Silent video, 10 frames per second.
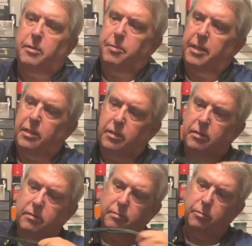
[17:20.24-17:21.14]
be
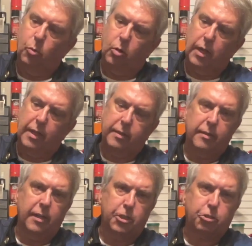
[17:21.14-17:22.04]
more like
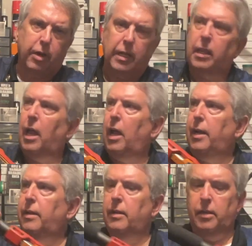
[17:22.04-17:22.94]
in a straight line.
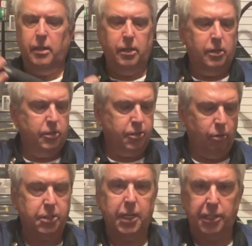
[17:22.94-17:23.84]
So
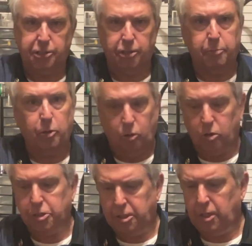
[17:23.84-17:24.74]
it's easier to pull
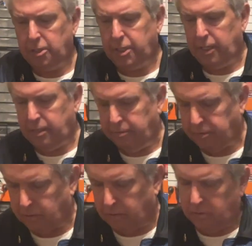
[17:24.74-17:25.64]
because it does get
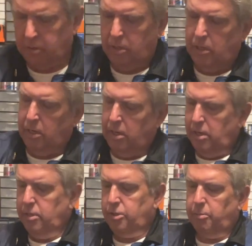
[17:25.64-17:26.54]
difficult.
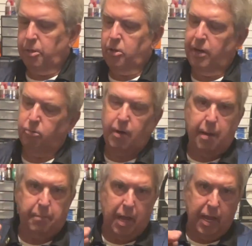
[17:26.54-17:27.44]
So I'm going to go ahead and
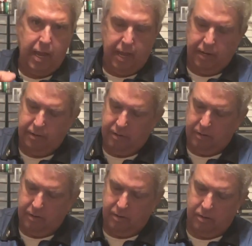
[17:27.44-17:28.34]
wrap my hand
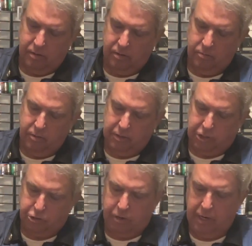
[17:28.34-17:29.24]
with the
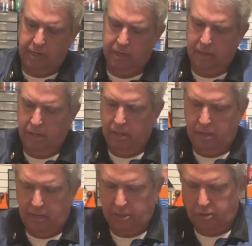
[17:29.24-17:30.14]
string
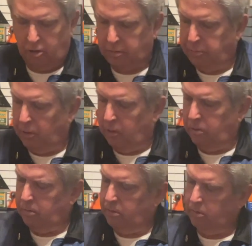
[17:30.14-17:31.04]
and start to pull.
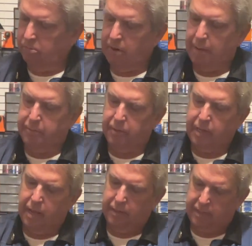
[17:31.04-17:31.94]
Wrap
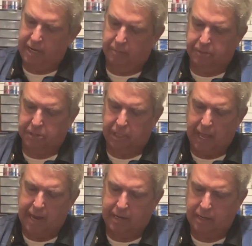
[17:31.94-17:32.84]
again, take up the
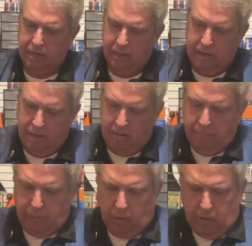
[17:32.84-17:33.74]
slack,
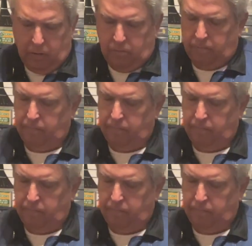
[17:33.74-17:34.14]
pull,